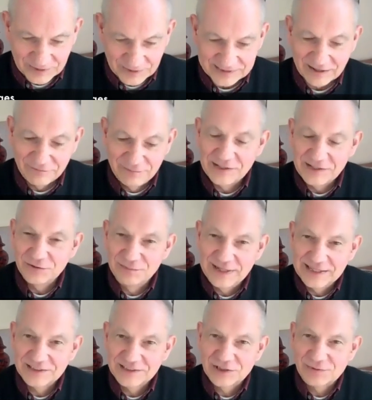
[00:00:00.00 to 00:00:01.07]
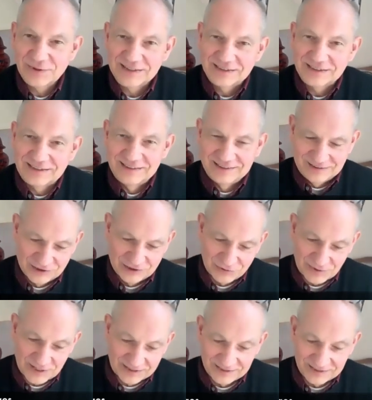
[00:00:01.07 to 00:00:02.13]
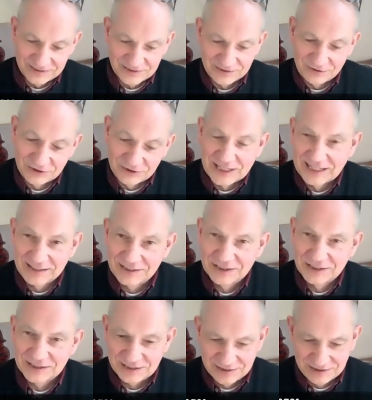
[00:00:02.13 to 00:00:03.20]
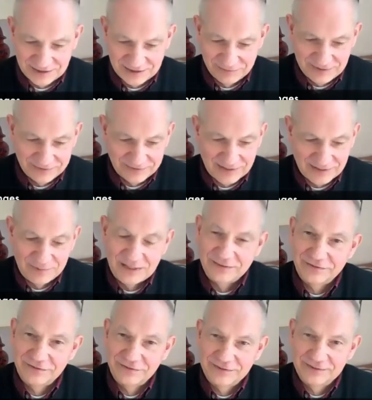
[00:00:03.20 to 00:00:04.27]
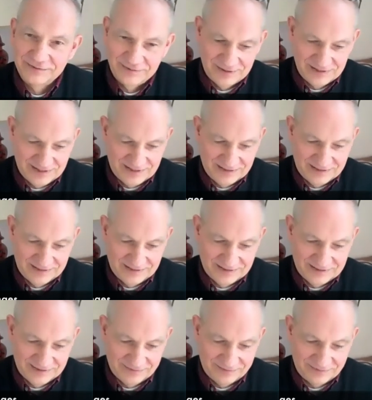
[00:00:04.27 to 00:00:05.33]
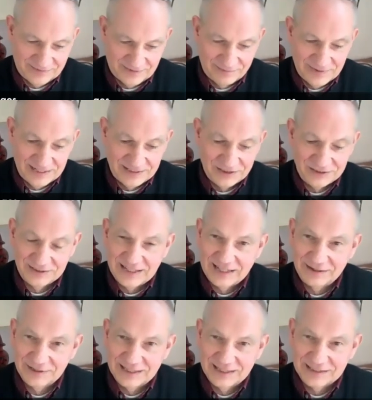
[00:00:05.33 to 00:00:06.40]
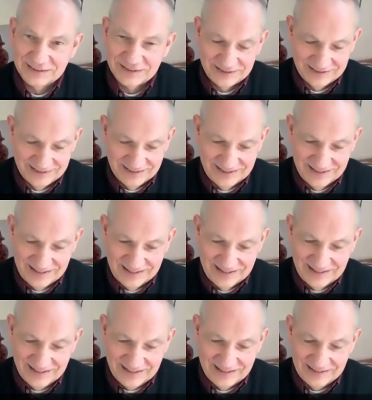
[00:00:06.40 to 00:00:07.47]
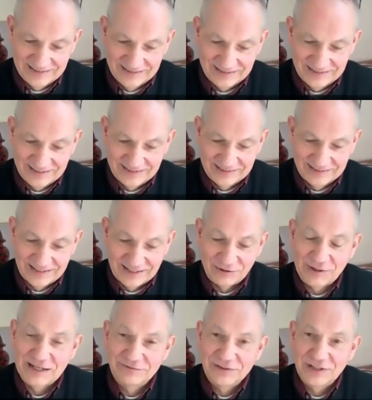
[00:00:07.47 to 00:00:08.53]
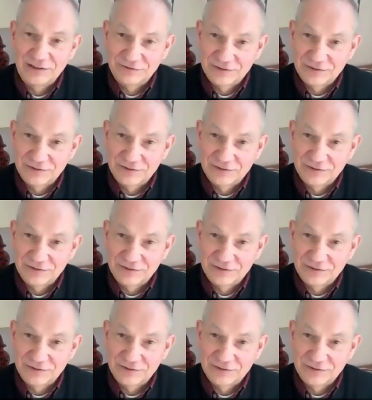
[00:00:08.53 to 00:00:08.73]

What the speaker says: What have been your biggest struggle or struggles or challenges with the above mentioned areas, and how have you